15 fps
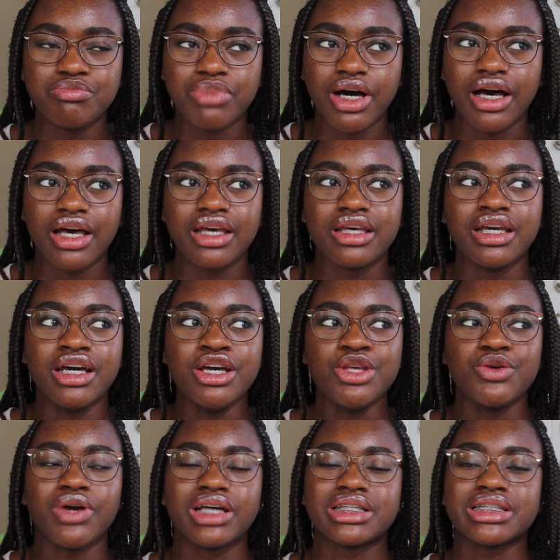but
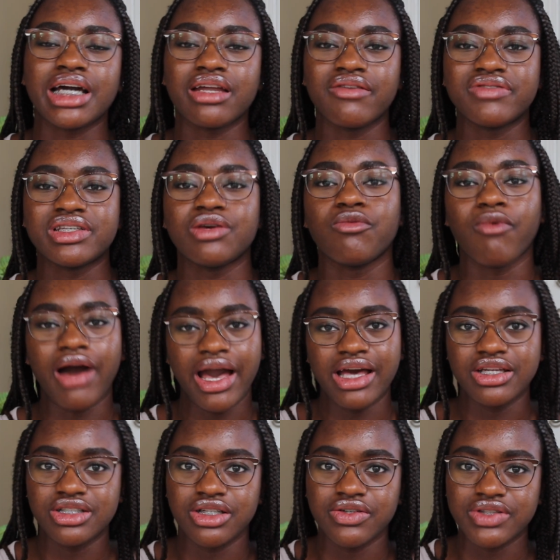you guys can kind of see why
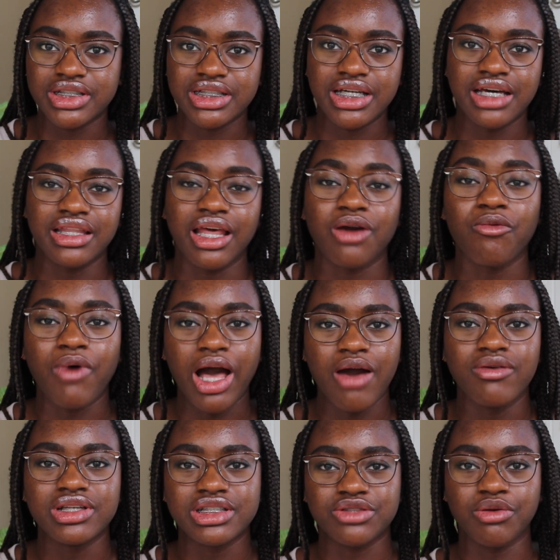I chose it and like why
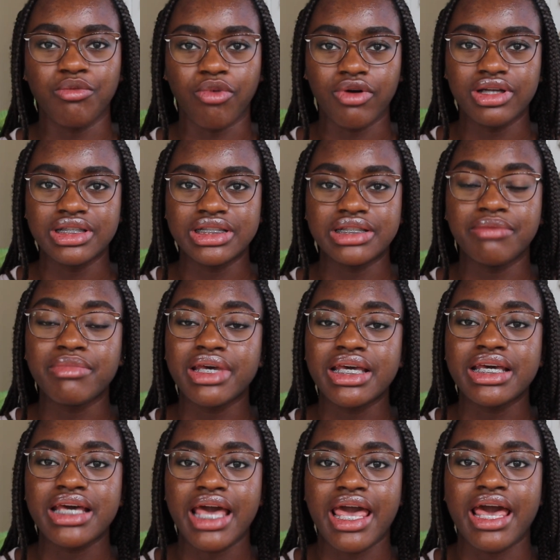it was so important to
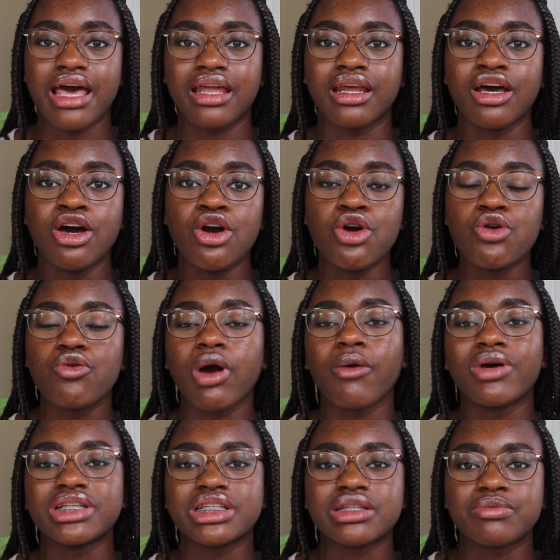me and who I
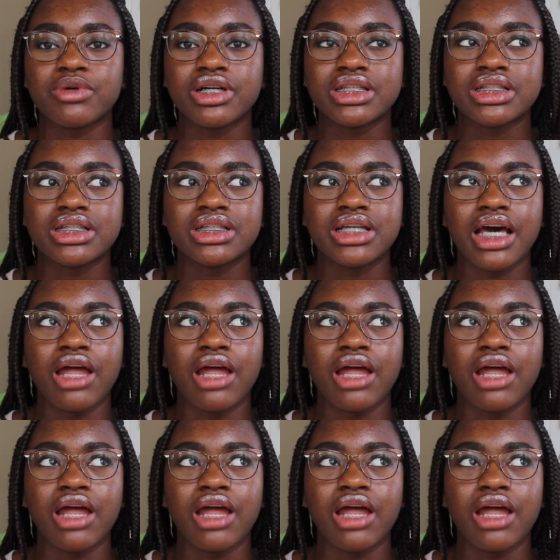was as a person,